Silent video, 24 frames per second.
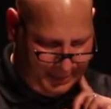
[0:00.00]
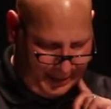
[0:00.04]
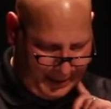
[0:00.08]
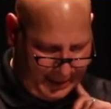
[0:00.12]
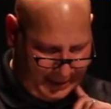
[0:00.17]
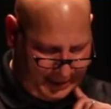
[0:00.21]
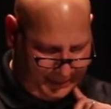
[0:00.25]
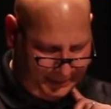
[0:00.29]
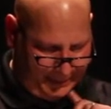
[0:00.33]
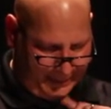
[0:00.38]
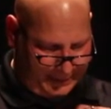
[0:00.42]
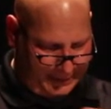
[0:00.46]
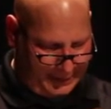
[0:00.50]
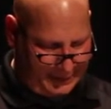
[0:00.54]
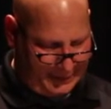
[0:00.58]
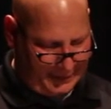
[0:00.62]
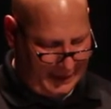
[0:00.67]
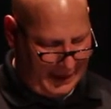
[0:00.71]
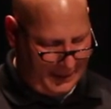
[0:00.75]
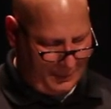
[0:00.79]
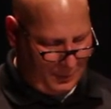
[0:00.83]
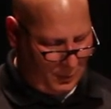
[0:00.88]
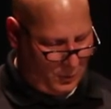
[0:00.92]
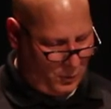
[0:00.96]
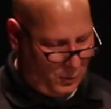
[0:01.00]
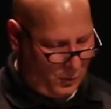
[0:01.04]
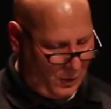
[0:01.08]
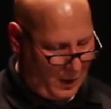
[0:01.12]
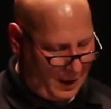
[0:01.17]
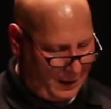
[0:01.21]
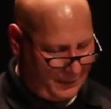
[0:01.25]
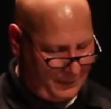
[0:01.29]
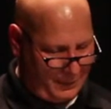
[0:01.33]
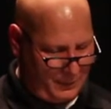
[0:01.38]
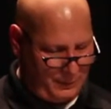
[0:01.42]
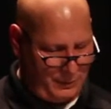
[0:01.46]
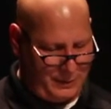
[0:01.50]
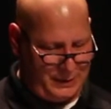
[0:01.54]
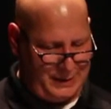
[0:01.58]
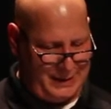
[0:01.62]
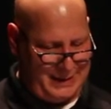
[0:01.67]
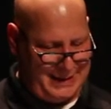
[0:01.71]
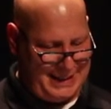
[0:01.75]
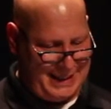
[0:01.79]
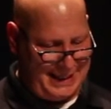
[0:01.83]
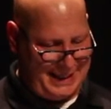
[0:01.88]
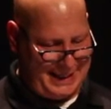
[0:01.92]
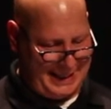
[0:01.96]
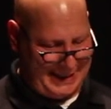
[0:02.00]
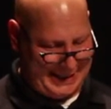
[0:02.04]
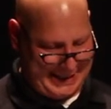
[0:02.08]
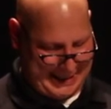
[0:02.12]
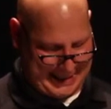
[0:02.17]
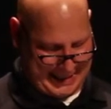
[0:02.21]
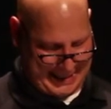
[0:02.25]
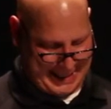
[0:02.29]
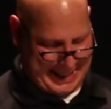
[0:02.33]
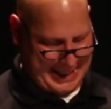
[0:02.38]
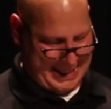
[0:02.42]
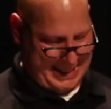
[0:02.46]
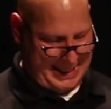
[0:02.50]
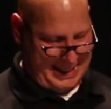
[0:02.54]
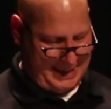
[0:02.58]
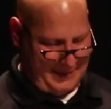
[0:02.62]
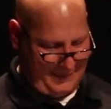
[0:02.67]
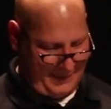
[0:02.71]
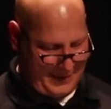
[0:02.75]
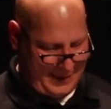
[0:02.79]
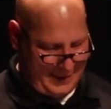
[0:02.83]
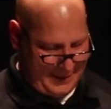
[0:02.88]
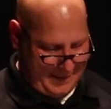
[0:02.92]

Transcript: bus, but the same requirement was given. Get